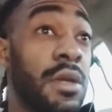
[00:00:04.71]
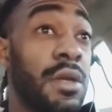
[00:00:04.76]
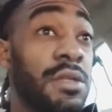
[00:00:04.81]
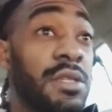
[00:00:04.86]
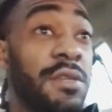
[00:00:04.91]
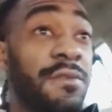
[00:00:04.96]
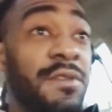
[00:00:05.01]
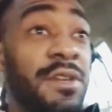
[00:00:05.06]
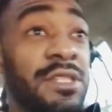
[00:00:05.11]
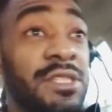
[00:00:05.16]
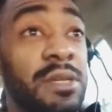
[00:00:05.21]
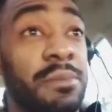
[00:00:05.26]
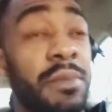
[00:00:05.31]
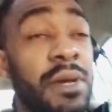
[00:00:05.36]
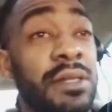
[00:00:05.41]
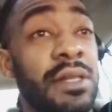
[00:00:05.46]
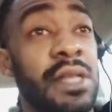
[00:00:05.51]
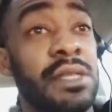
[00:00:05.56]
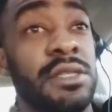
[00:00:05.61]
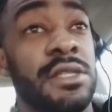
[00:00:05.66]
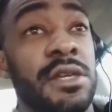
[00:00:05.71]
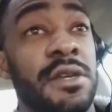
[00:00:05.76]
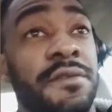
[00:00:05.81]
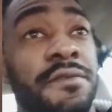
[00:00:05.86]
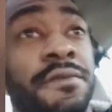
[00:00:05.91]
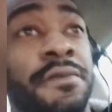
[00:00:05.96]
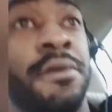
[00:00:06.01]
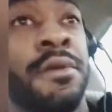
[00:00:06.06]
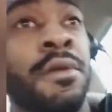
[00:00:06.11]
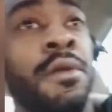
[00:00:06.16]
Just finished up my night shift
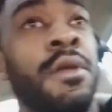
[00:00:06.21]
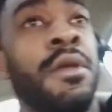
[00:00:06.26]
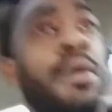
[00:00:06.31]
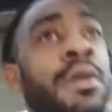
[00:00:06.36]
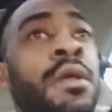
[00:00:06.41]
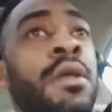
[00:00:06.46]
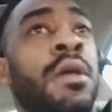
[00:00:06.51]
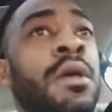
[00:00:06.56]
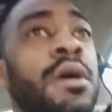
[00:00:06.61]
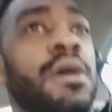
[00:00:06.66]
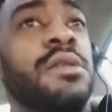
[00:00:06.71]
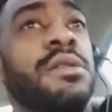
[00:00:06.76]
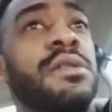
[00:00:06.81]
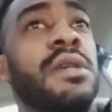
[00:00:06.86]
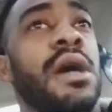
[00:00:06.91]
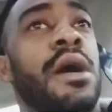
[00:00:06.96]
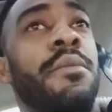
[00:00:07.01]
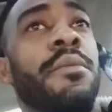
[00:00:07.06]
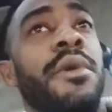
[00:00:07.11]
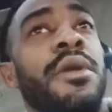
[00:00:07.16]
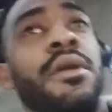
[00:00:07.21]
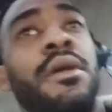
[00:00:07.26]
assignment.